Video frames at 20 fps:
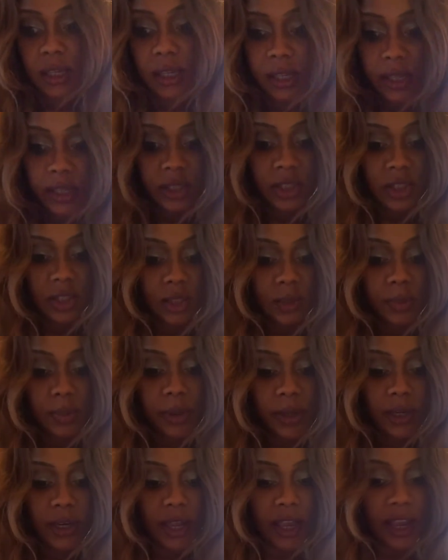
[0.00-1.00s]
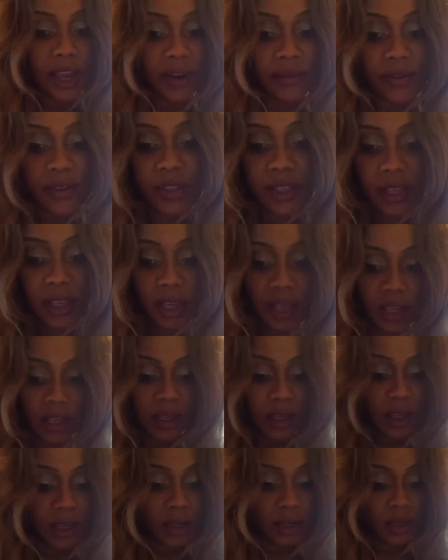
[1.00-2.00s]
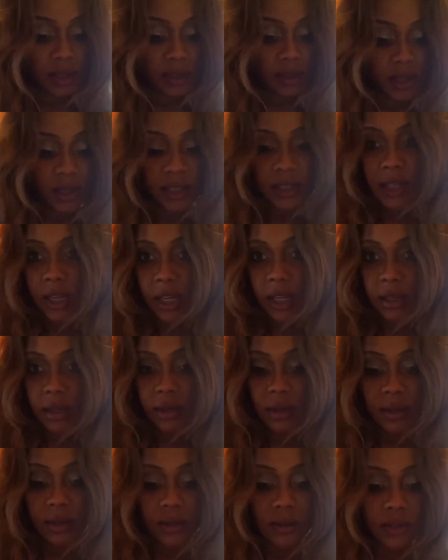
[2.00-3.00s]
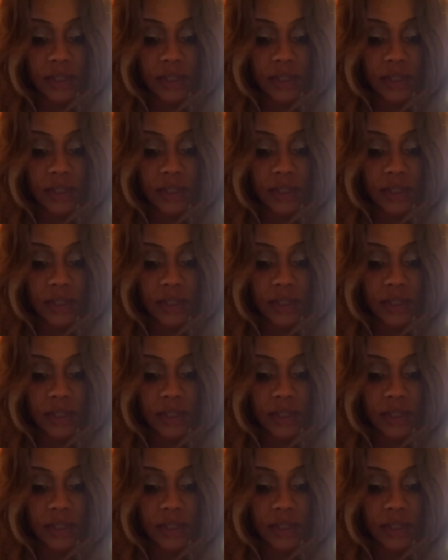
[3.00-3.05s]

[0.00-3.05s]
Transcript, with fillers: is just put everything in a container